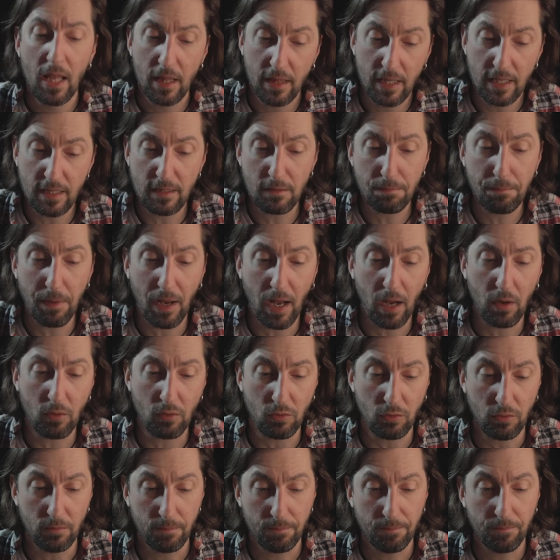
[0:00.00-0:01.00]
This
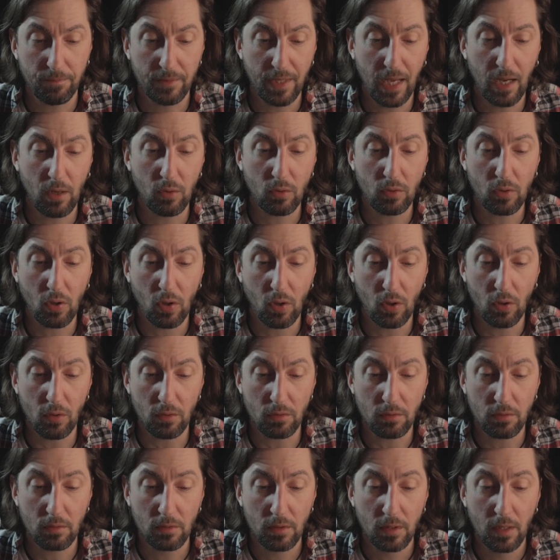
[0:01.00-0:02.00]
powder, now
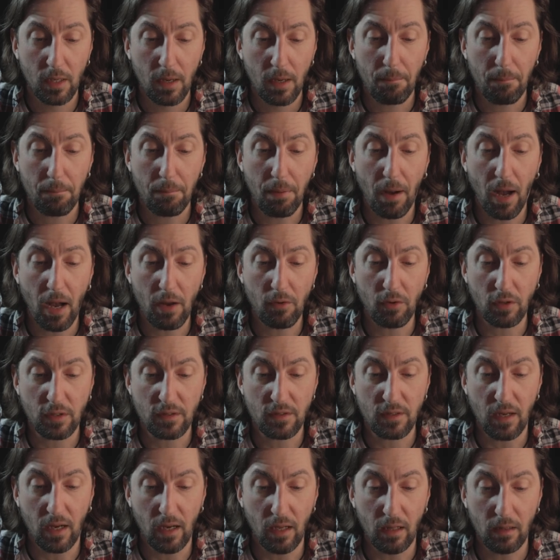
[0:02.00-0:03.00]
called
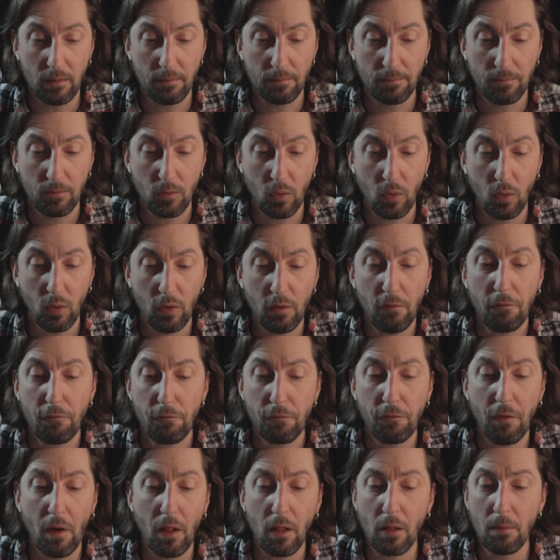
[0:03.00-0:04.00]
pyroxyle, or
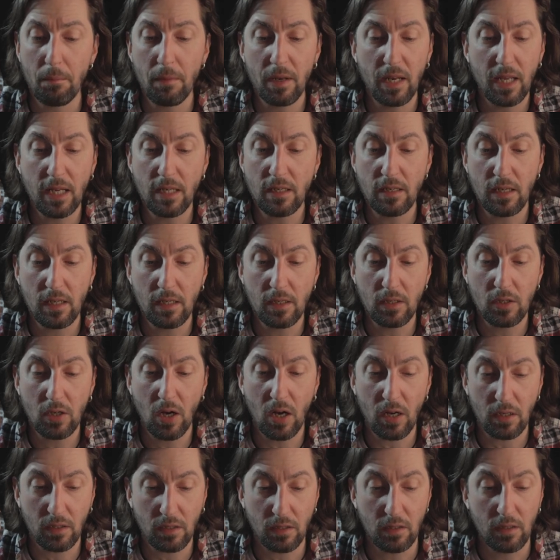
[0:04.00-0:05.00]
fulminating
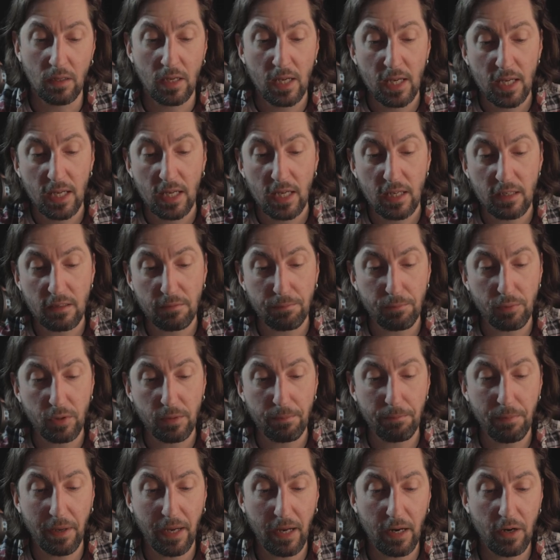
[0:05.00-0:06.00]
cotton, is
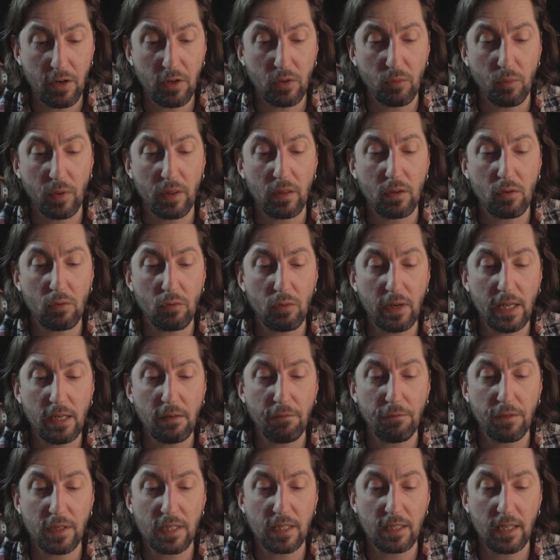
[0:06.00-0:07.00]
prepared with
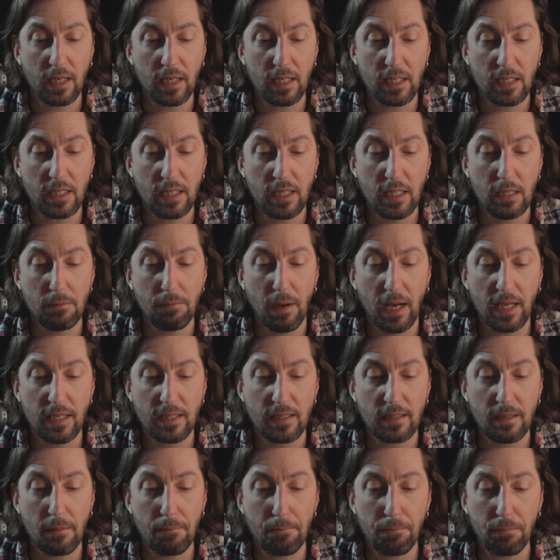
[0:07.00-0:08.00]
great facility by
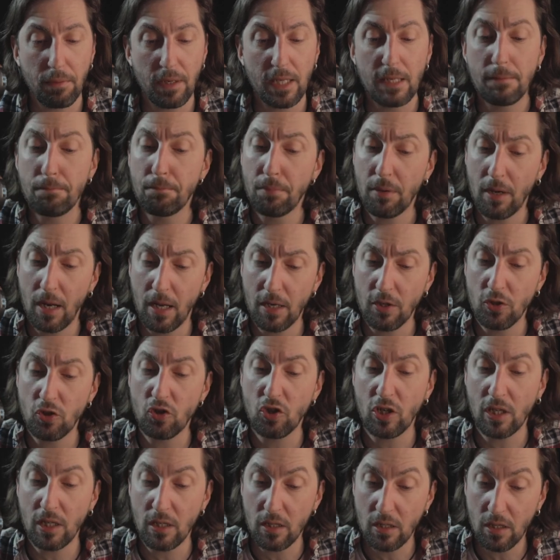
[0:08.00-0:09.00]
simply
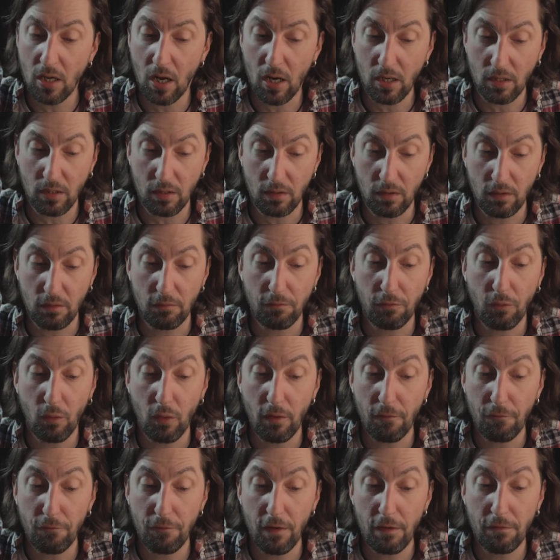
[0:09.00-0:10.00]
plunging cotton
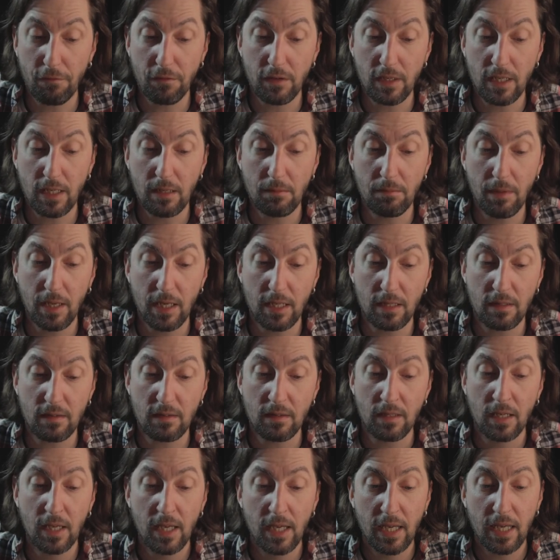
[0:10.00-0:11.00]
for 15
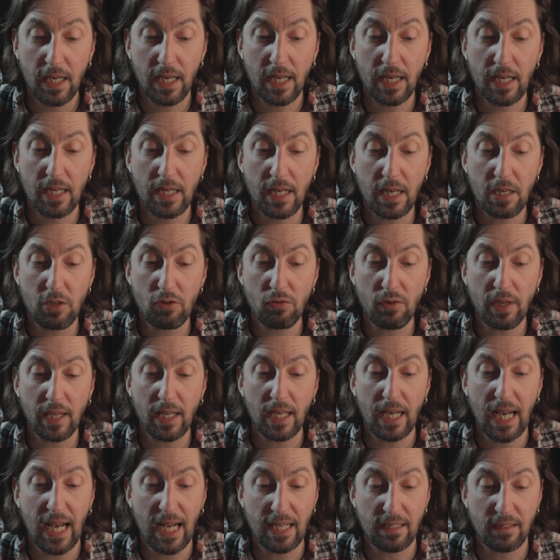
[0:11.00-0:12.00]
minutes in
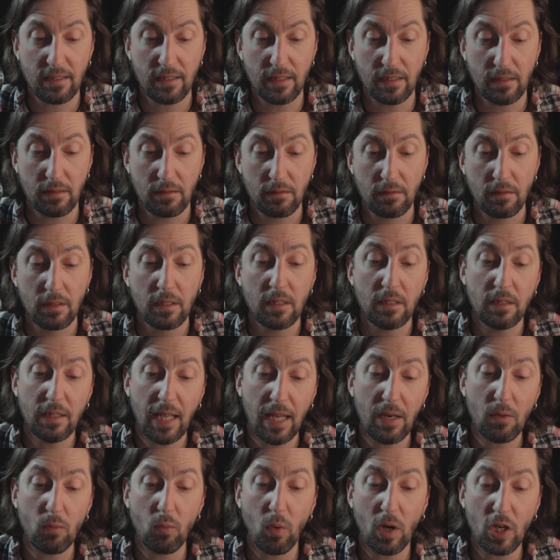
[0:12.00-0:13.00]
nitric acid,
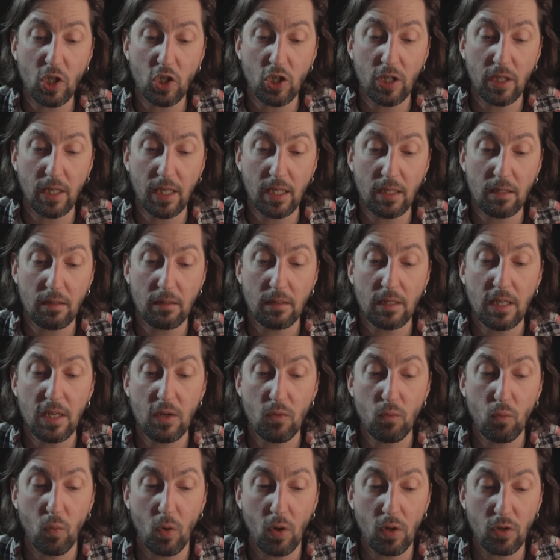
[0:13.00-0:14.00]
then washing it
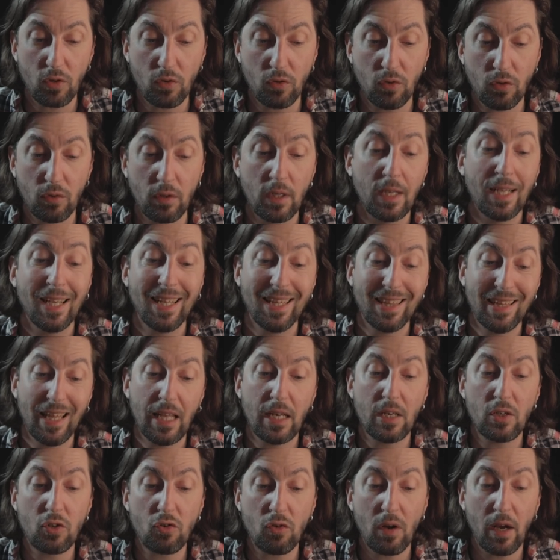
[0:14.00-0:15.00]
in water,
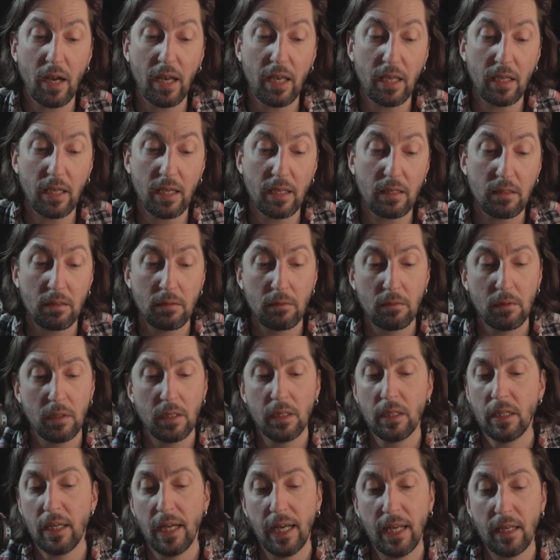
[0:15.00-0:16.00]
then drying it,
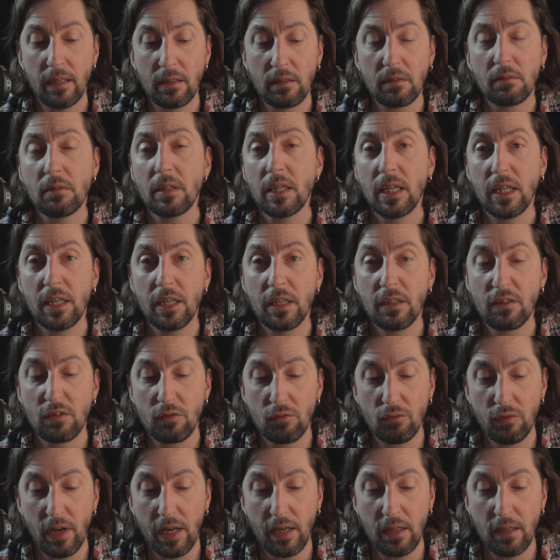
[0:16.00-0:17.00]
and it is
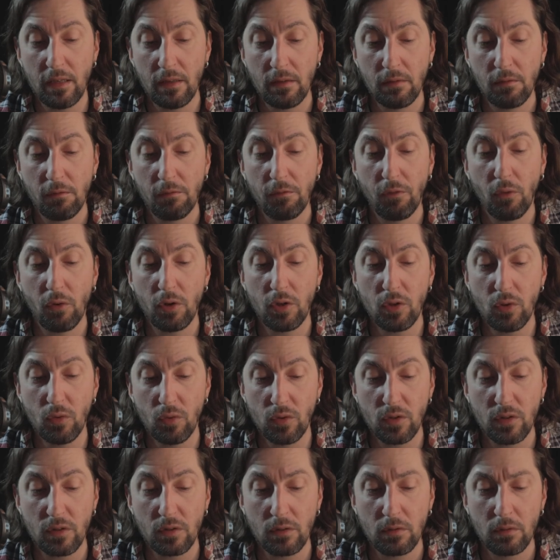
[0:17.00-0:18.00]
ready for
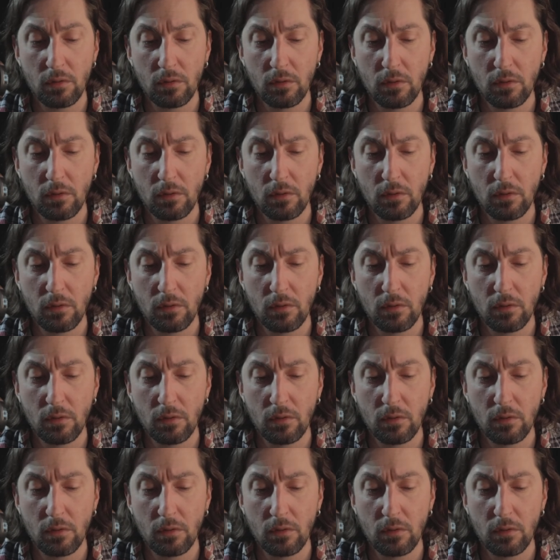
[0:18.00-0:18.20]
use.